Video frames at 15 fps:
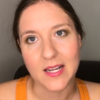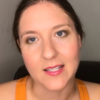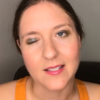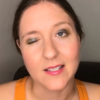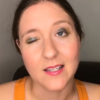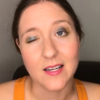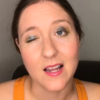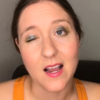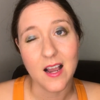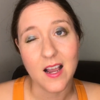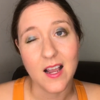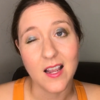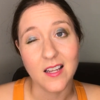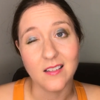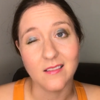It's
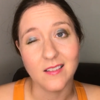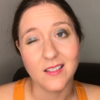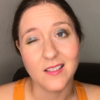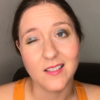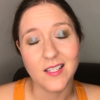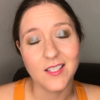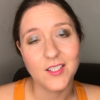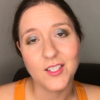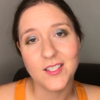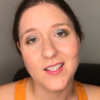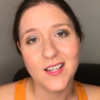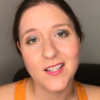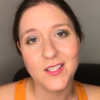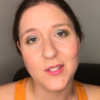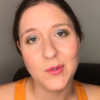just
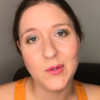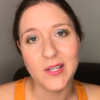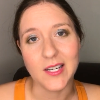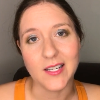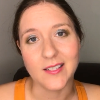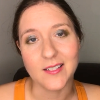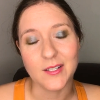not doing it.